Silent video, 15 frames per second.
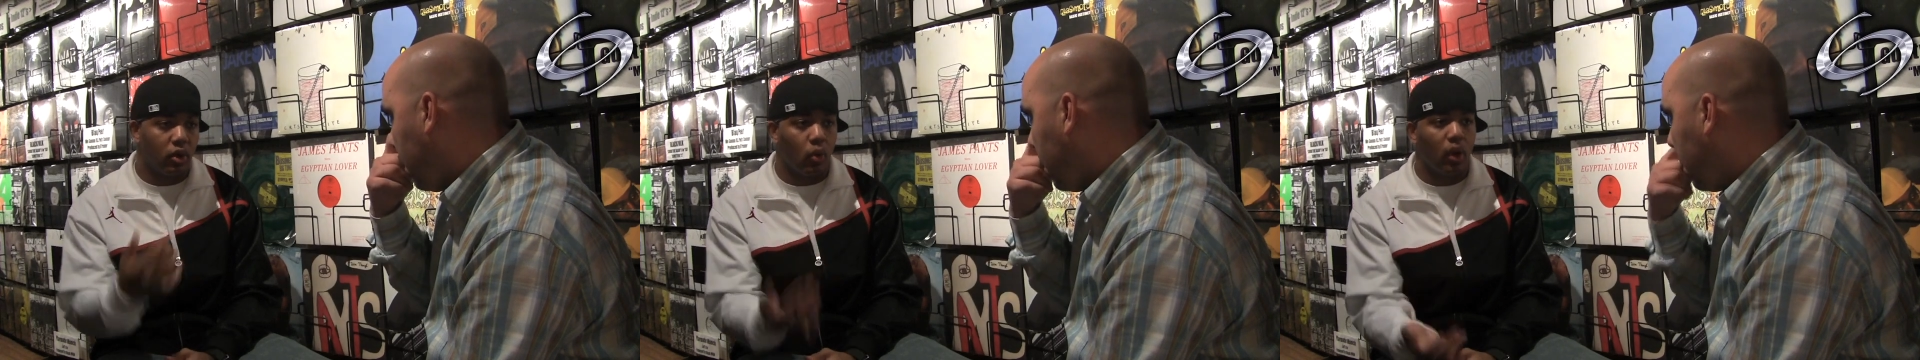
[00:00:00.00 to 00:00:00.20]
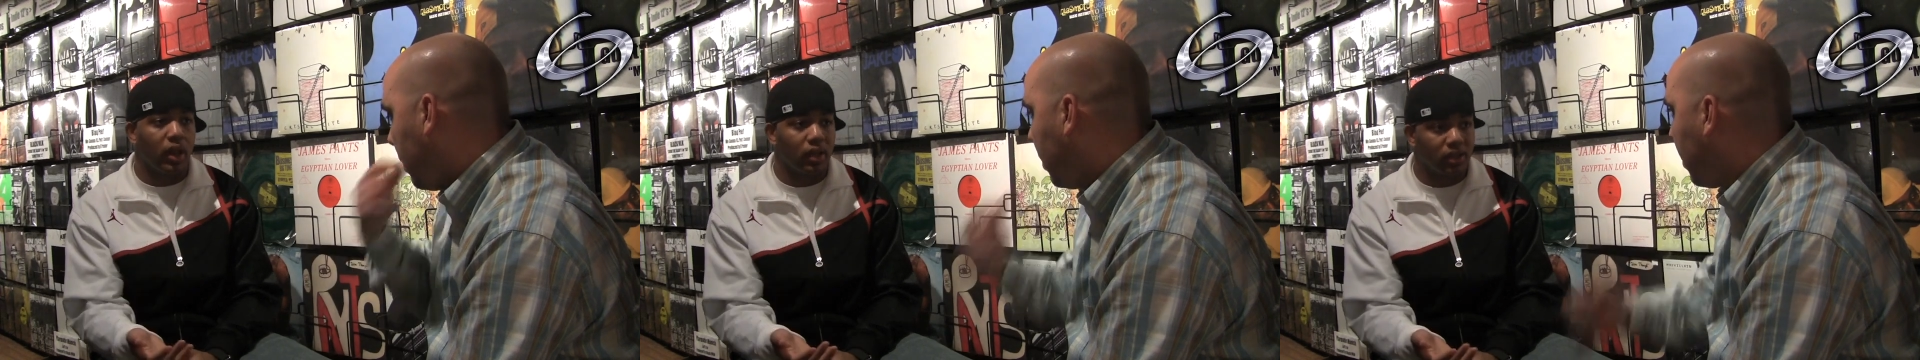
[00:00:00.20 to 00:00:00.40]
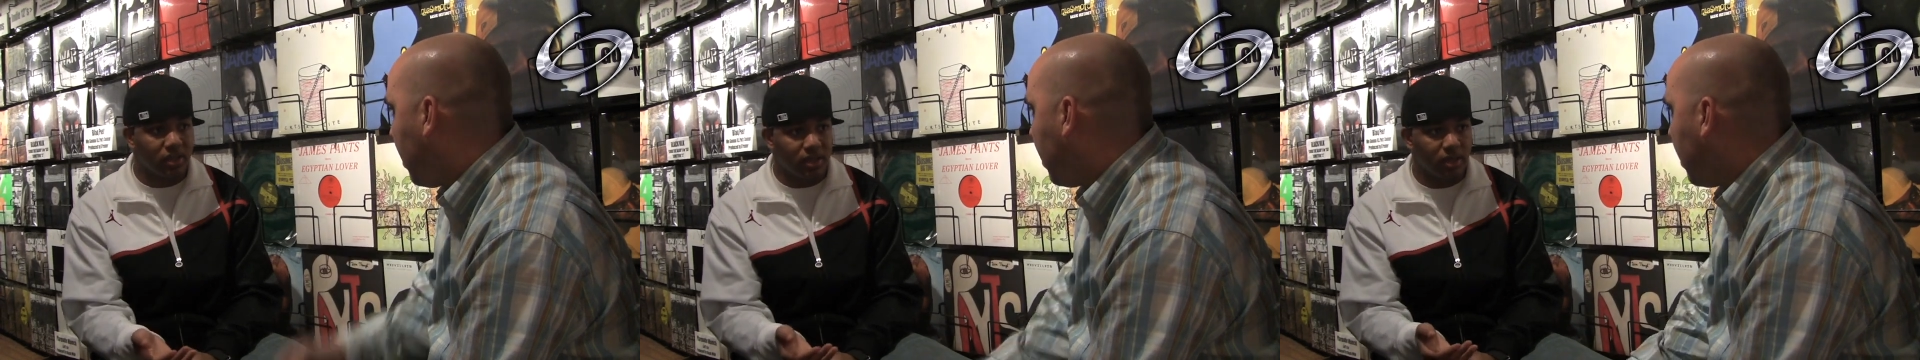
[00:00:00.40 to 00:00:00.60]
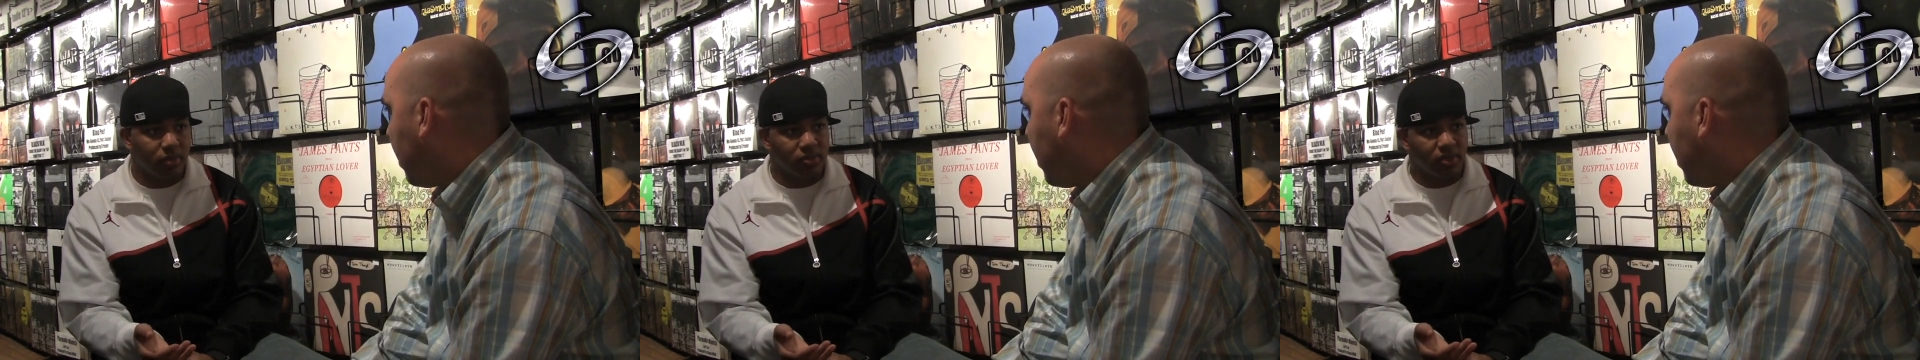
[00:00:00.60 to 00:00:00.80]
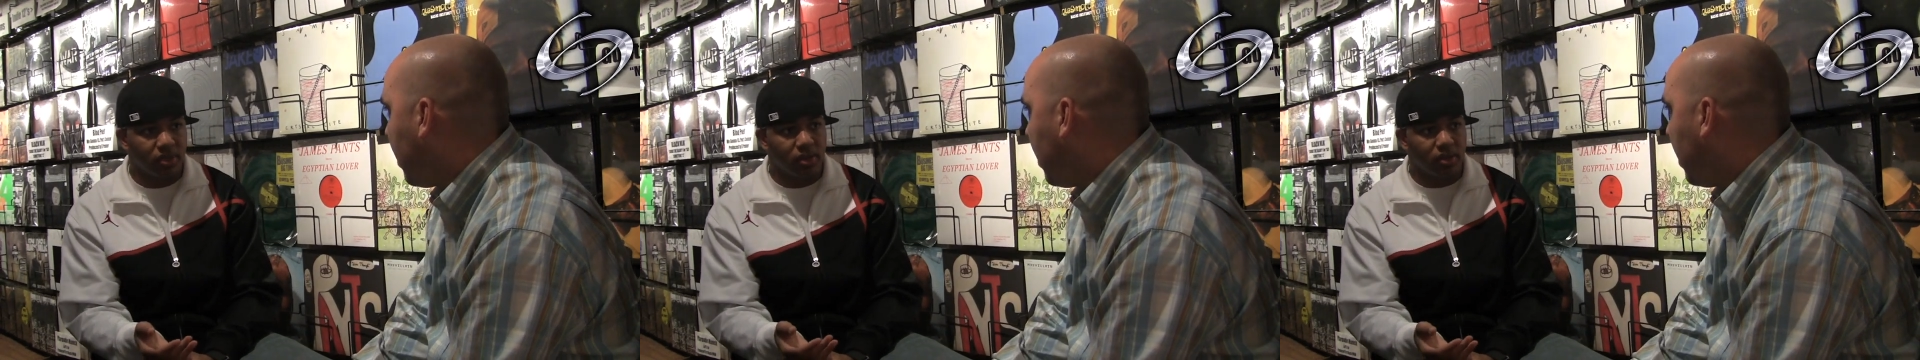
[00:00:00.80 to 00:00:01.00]
quality
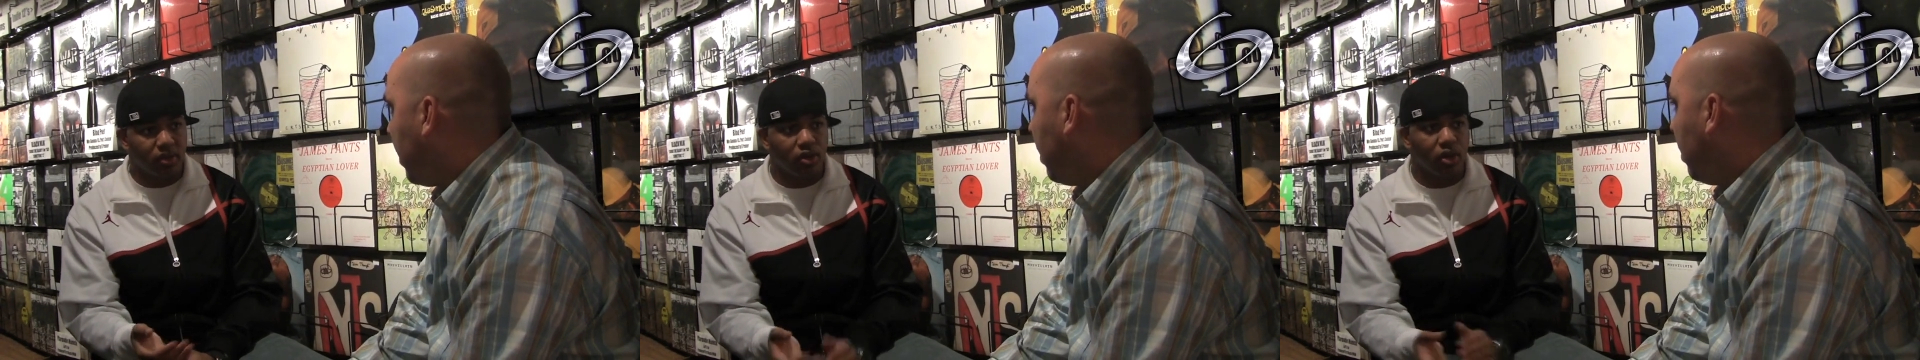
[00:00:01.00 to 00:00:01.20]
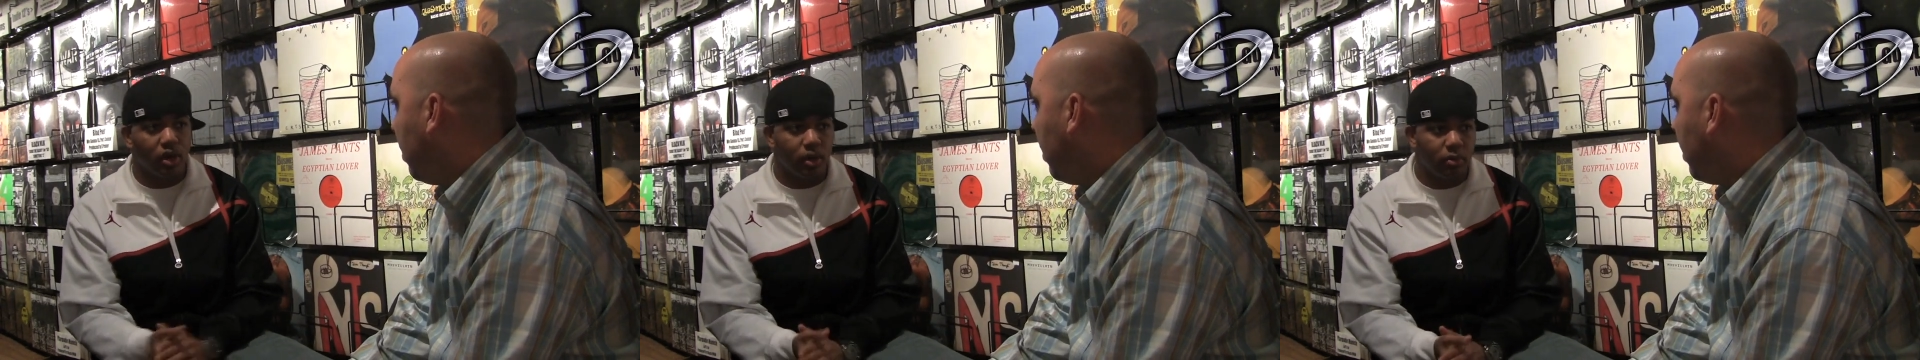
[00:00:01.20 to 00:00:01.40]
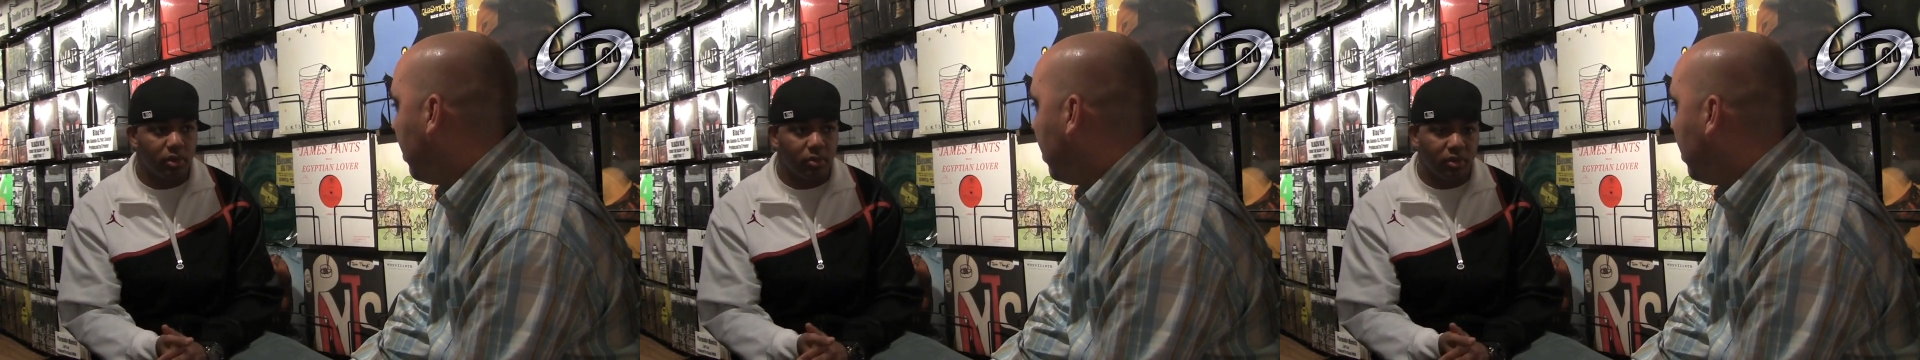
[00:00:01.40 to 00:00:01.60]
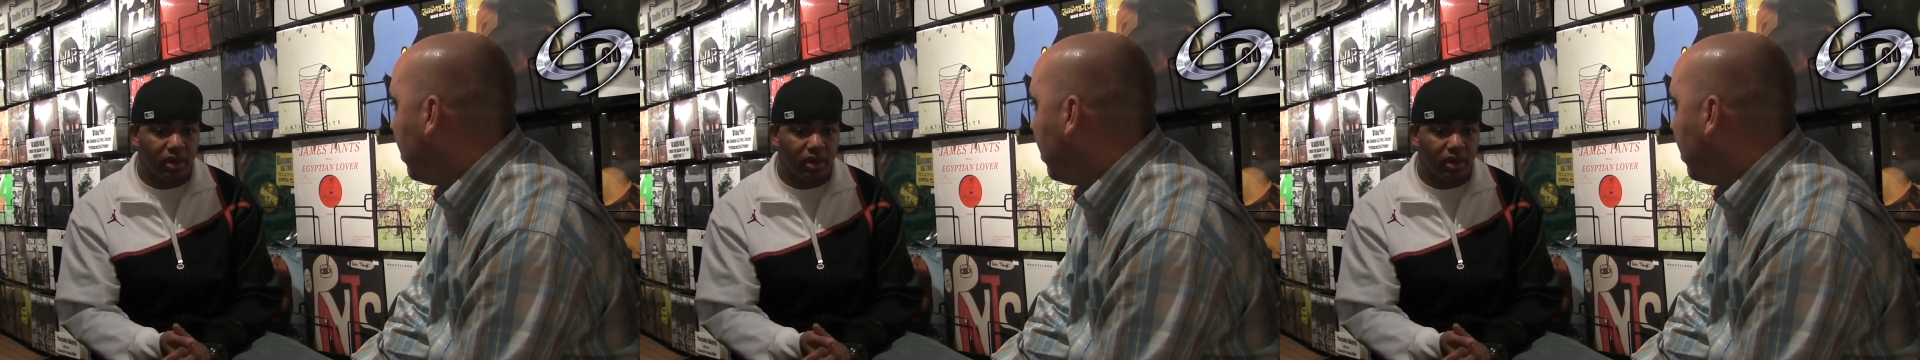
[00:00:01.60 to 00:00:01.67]
comes in. You know what I mean?